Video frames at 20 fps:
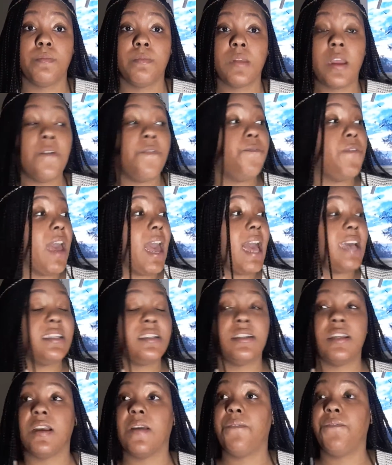
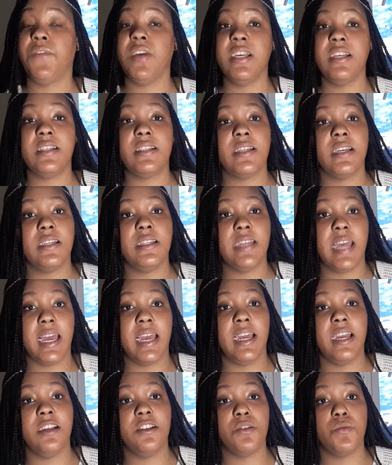fasting, feasting
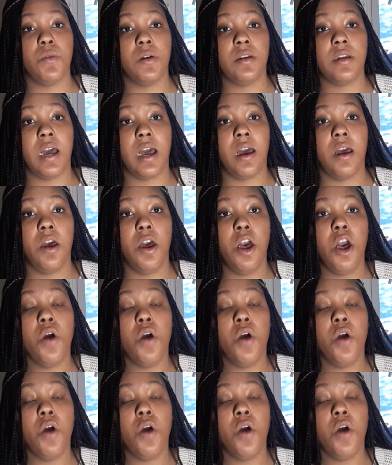days or whatnot?